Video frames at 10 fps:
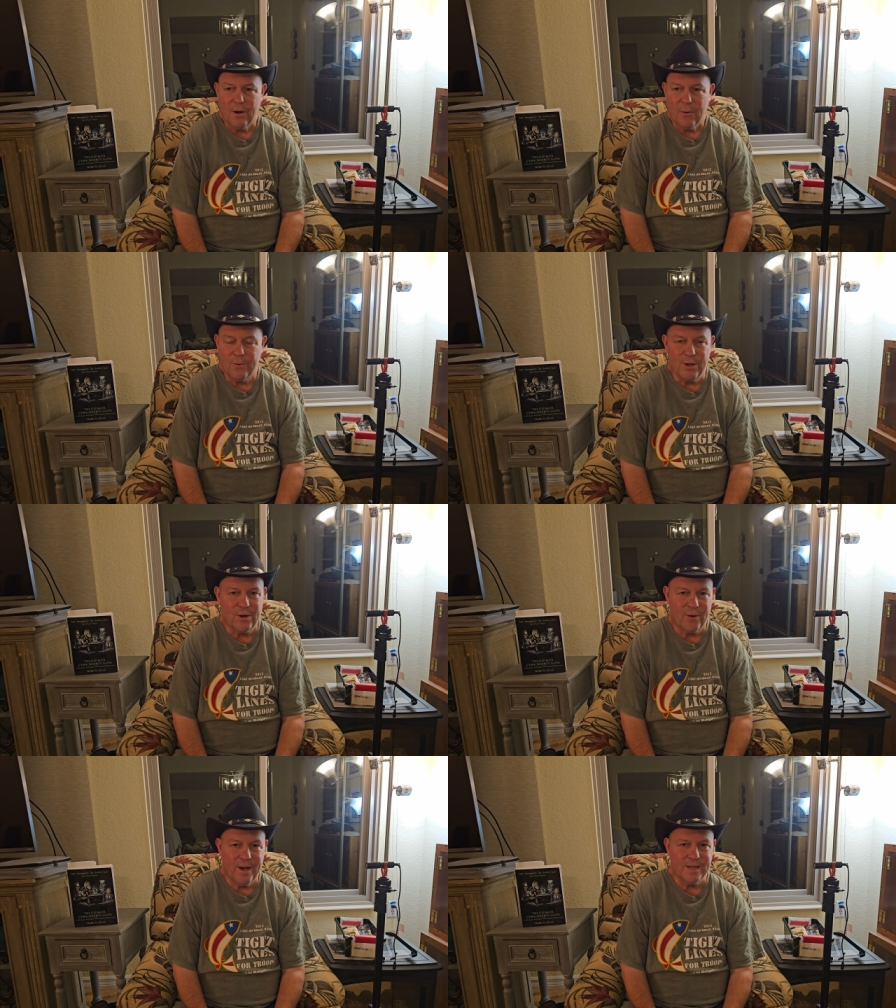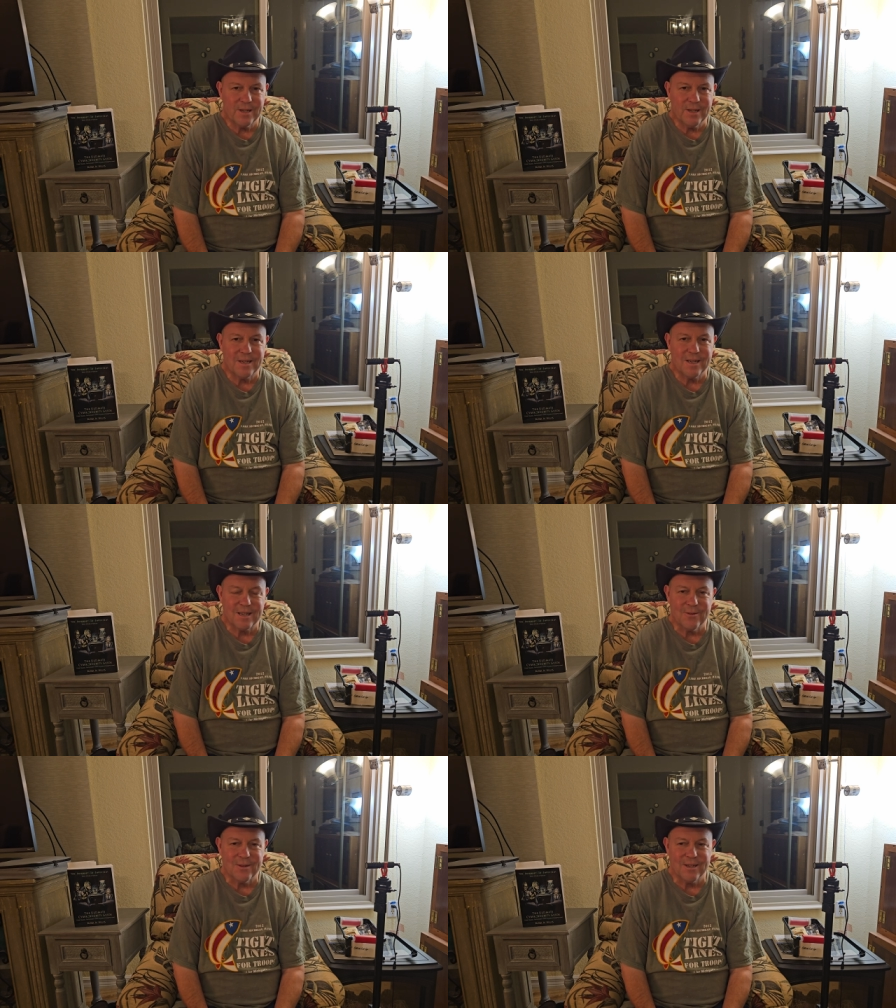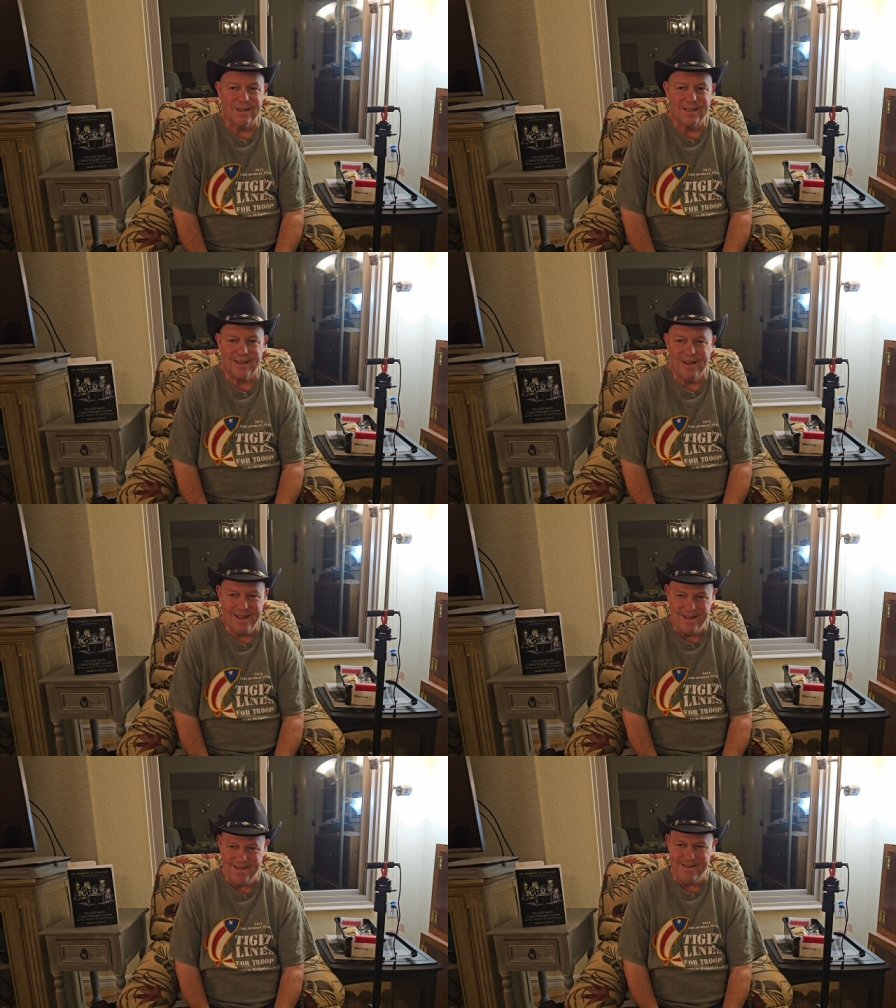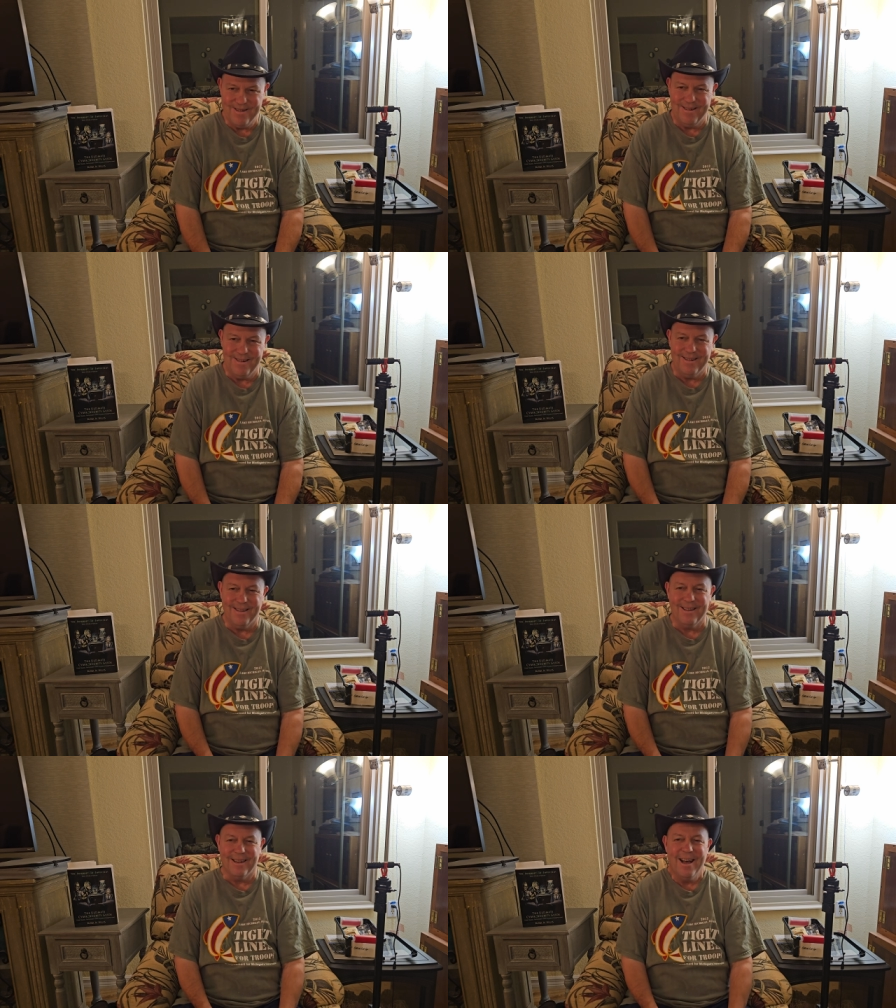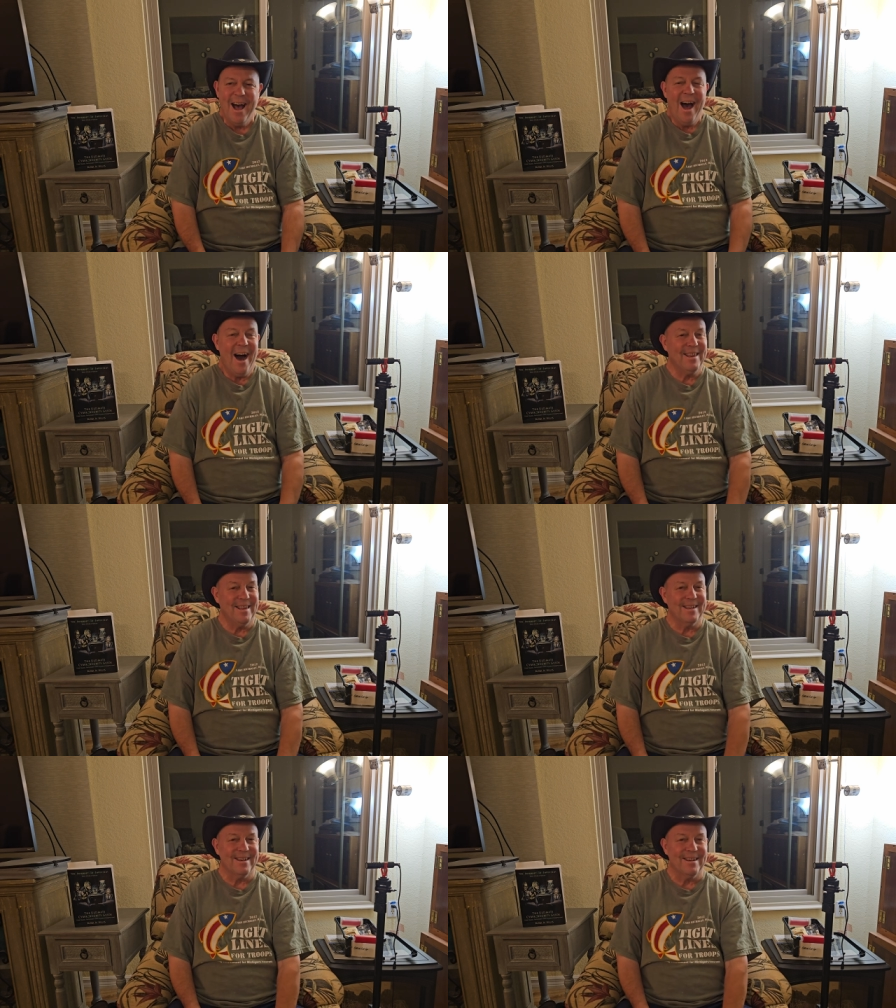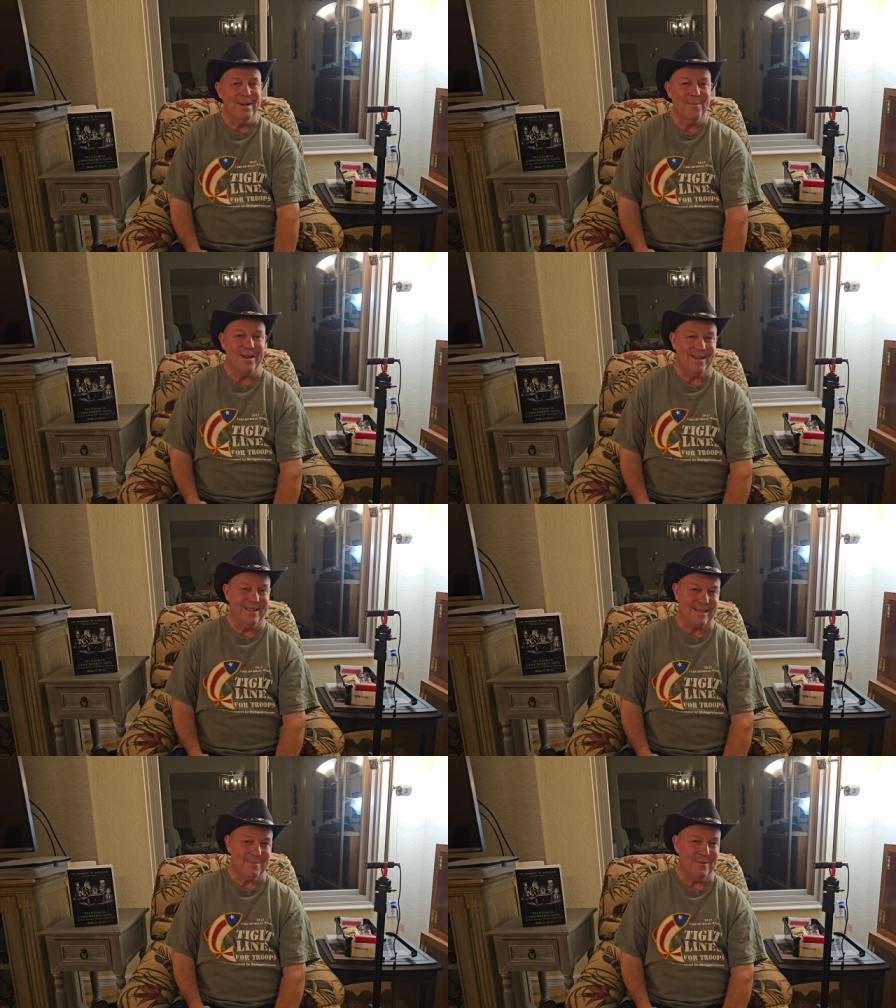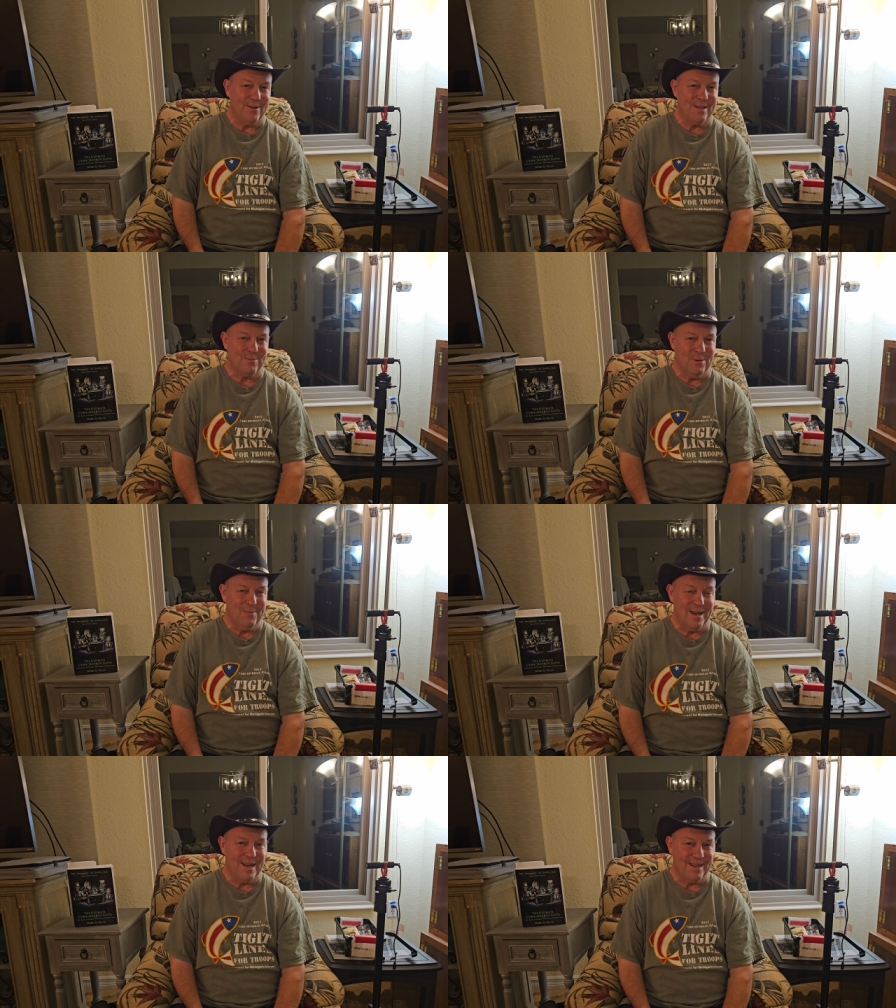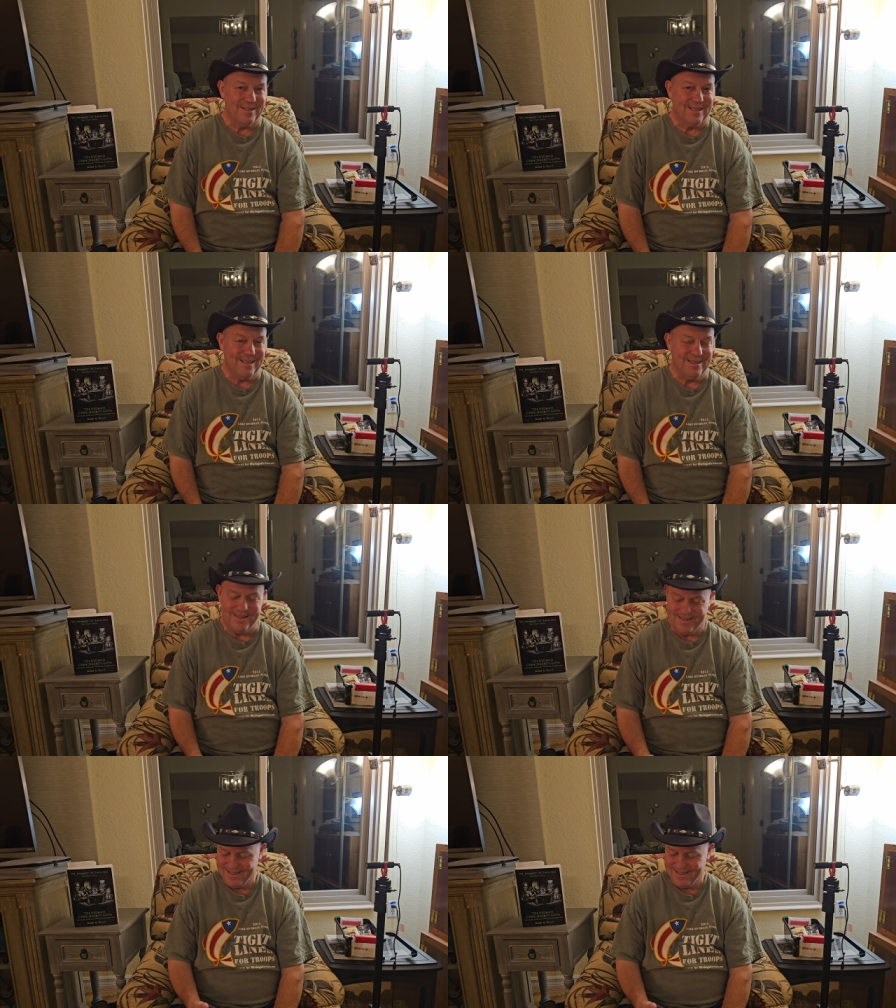when Ukraine ceases to exist, I think they're going to be out some investment money, don't you?